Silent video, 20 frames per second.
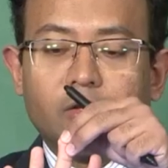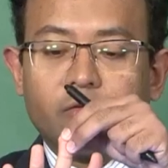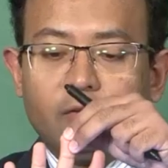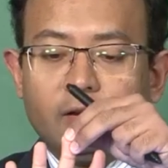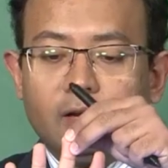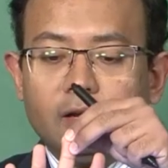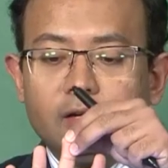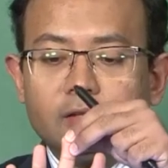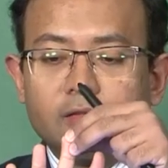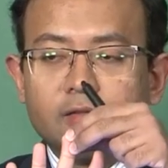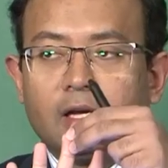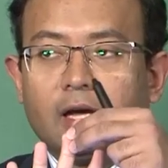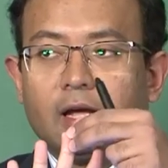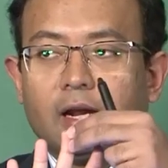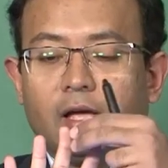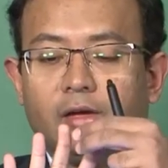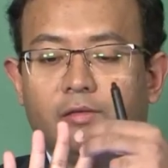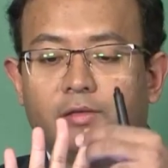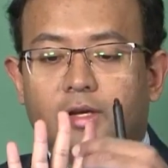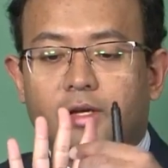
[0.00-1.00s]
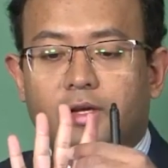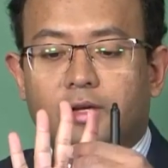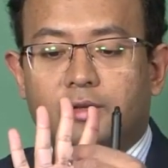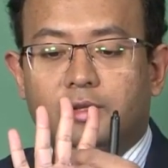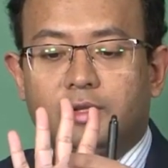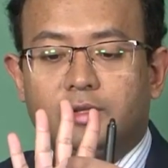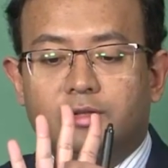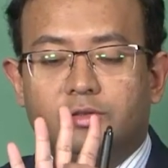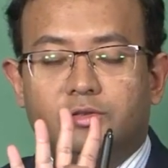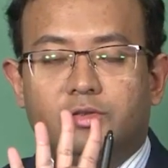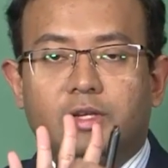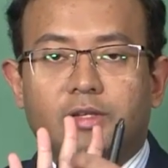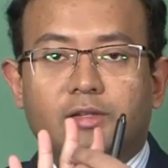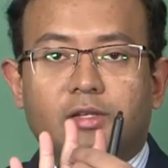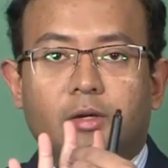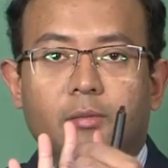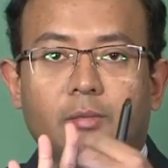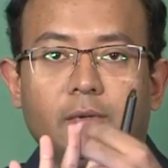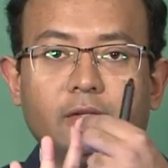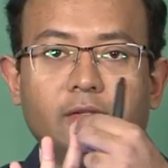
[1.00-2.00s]
the fingers are having these three
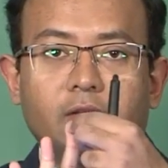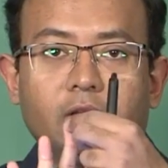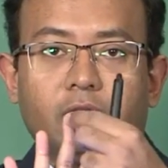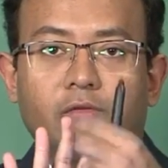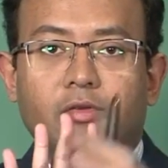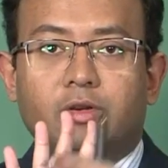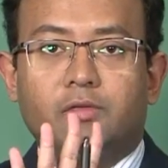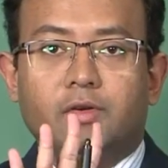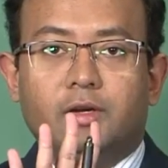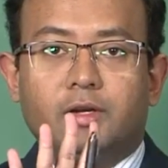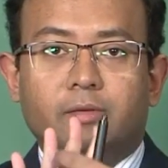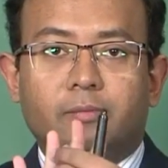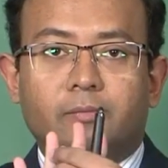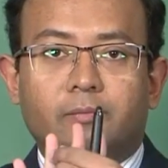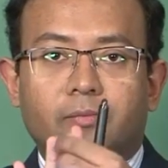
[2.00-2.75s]
segments everywhere.